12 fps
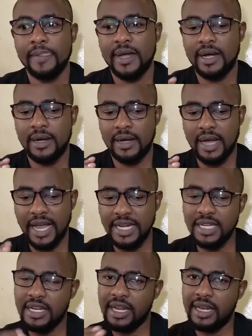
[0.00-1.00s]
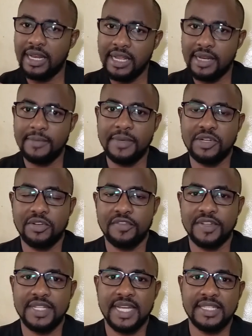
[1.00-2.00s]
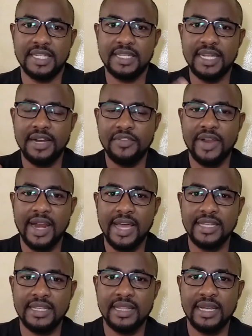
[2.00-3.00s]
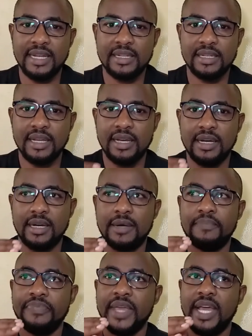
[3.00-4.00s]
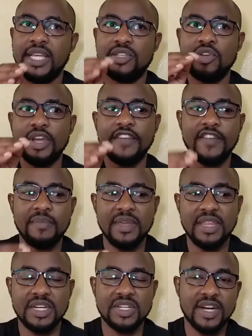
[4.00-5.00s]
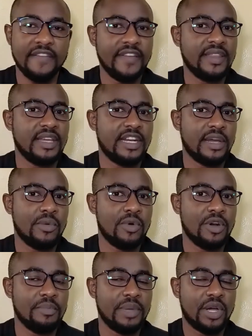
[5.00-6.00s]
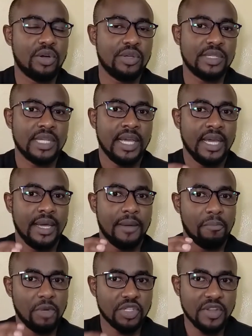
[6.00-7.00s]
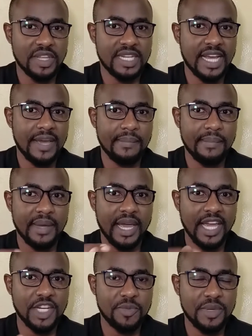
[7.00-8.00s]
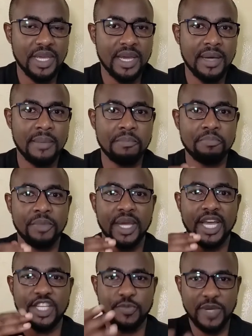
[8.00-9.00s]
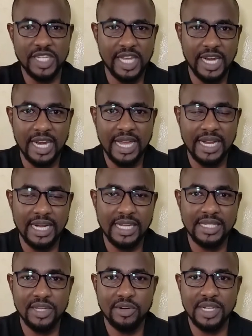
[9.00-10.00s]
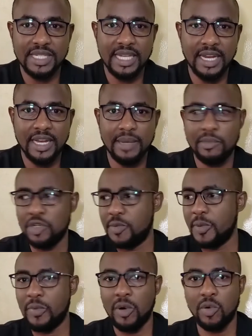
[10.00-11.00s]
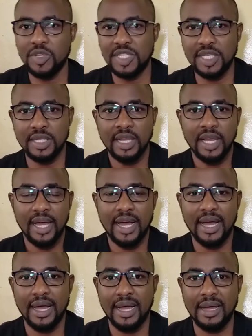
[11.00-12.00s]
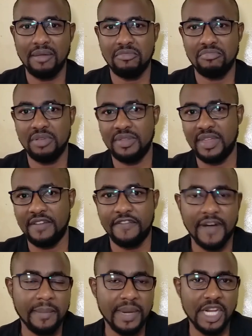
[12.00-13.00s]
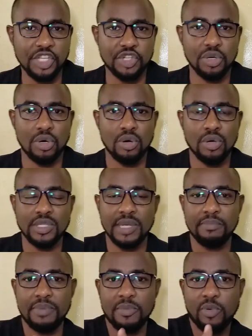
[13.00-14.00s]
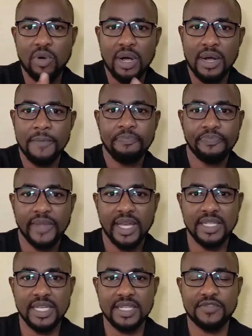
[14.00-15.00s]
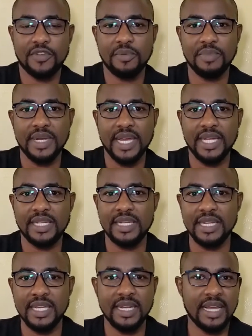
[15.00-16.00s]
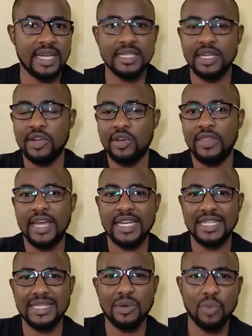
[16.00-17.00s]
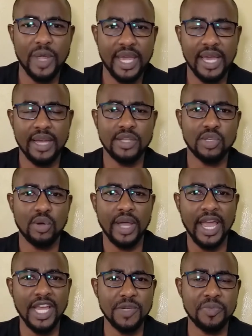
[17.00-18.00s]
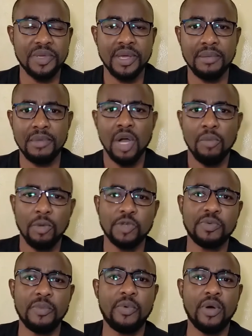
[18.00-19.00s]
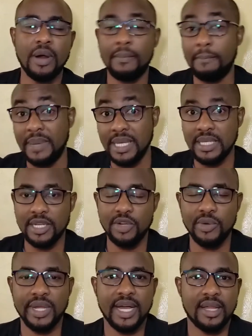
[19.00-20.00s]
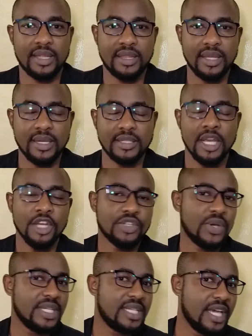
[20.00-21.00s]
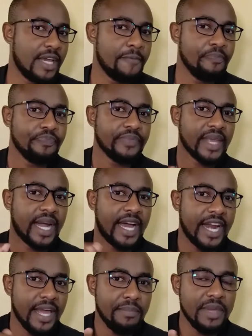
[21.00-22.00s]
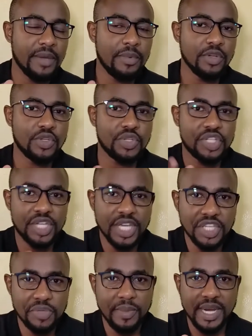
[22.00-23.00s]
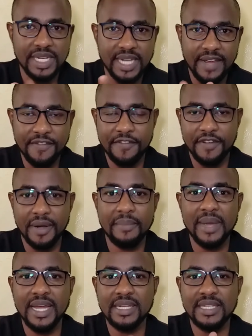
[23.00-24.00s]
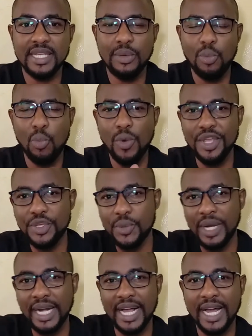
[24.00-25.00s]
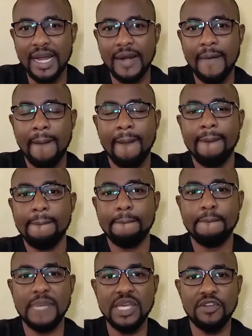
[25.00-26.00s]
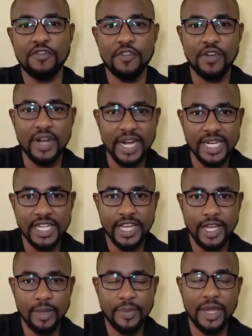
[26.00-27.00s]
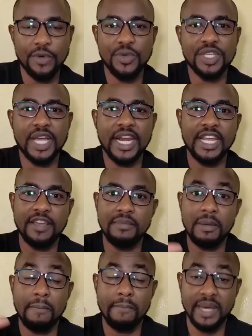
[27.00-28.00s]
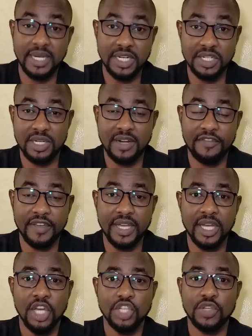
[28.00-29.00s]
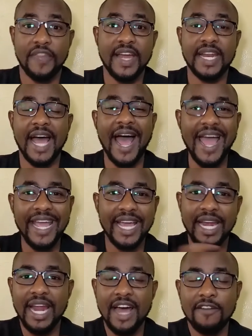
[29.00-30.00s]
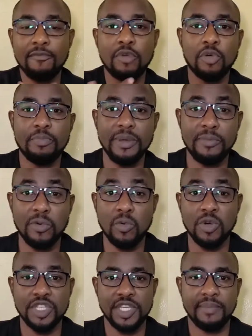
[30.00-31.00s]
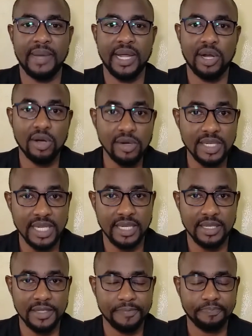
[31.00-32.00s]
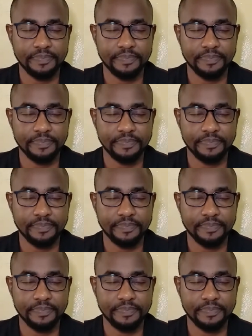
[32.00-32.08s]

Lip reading: I did a little bit of research and started realizing that it's not giving me the traffic that I want, because most of the time, 8 p.m., especially like let's say on a Sunday, most people are watching their family shows and people are just from date dinners and all that, is a weekend. So 8 p.m., most people are busy doing other things. So I say, can I be able to change my time frame and see which one can be of great help and which can give me better traffic so that I can have more people watching my content?